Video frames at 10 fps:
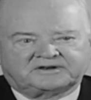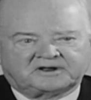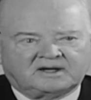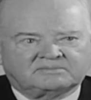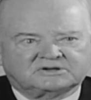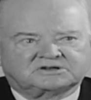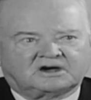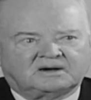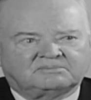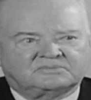time has
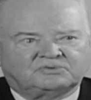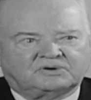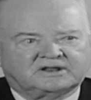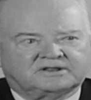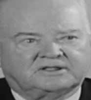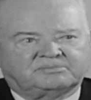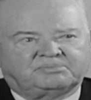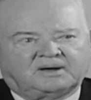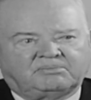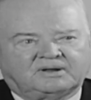come when the
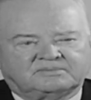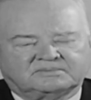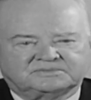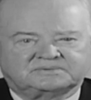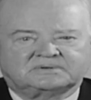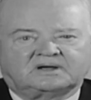problems